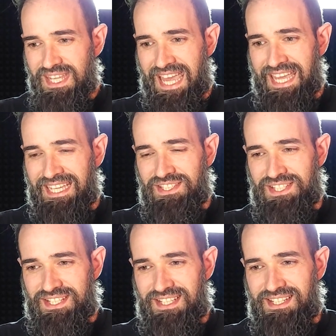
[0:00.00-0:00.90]
And
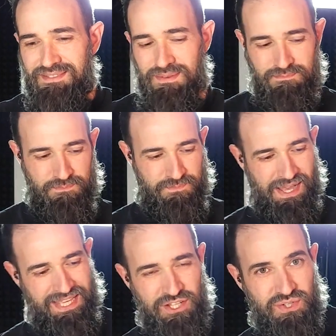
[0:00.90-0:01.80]

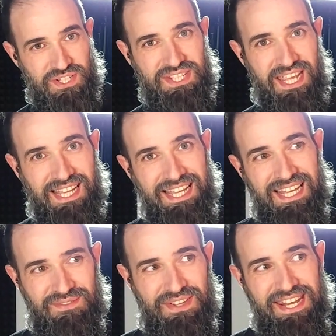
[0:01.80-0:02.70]
I guess you could say I
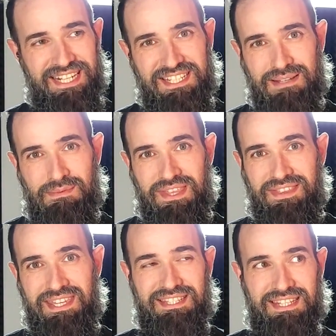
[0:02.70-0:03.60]
kind of connected some of the
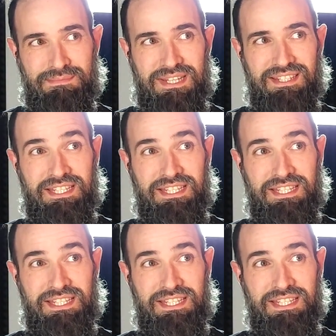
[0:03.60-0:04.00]
things that have been